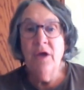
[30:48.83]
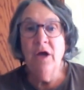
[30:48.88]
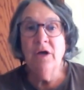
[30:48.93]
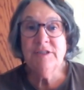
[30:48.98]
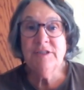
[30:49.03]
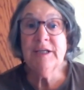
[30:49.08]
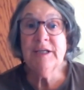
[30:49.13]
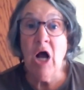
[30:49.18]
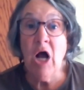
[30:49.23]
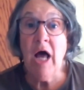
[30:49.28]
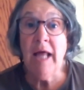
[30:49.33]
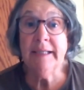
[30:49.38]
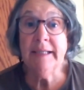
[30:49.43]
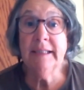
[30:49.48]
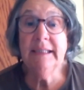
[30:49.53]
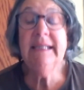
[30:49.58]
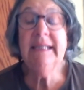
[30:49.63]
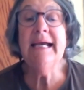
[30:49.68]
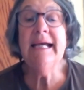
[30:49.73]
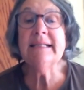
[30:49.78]
Tigana,
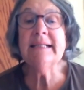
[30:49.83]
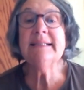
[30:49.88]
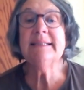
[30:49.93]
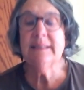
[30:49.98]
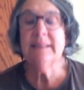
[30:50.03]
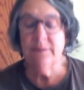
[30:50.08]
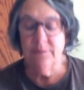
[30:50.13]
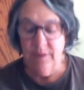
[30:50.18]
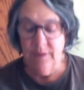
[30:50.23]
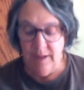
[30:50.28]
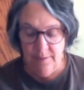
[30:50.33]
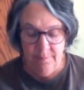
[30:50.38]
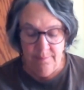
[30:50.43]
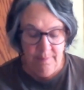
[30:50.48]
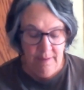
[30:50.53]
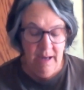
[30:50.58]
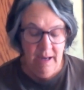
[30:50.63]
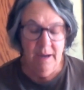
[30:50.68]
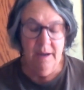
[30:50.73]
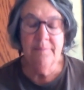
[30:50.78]
yes.
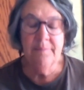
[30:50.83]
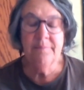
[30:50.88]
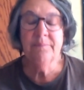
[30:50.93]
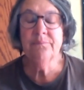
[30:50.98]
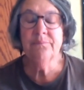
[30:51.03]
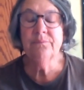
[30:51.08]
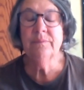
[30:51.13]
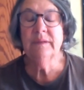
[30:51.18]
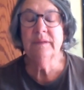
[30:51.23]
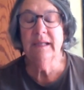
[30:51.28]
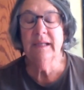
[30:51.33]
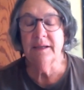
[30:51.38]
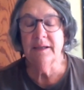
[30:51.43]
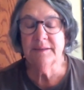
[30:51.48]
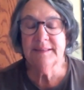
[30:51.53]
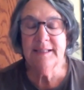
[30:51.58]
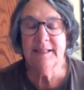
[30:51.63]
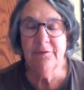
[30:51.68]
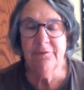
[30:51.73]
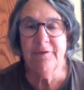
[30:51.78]

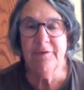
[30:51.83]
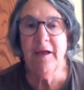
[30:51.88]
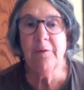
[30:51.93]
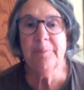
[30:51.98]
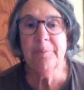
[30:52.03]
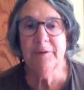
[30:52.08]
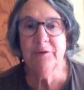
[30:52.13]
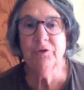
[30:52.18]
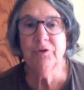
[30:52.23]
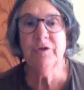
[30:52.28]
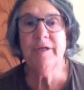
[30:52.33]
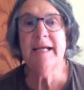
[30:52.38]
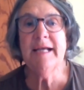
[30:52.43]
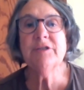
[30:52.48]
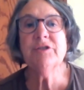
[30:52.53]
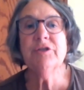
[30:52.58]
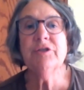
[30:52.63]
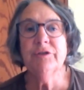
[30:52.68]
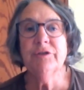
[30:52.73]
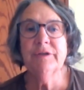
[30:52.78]
Self-Help
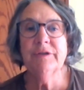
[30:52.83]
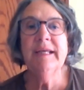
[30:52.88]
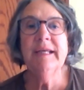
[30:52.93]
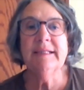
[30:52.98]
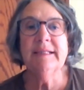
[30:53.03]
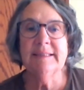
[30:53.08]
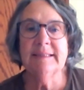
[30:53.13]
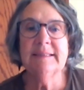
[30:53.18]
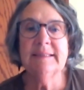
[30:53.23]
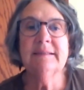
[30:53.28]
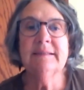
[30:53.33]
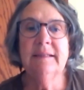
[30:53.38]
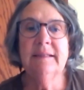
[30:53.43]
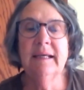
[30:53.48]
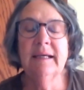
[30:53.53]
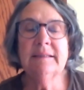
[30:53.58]
International, yes.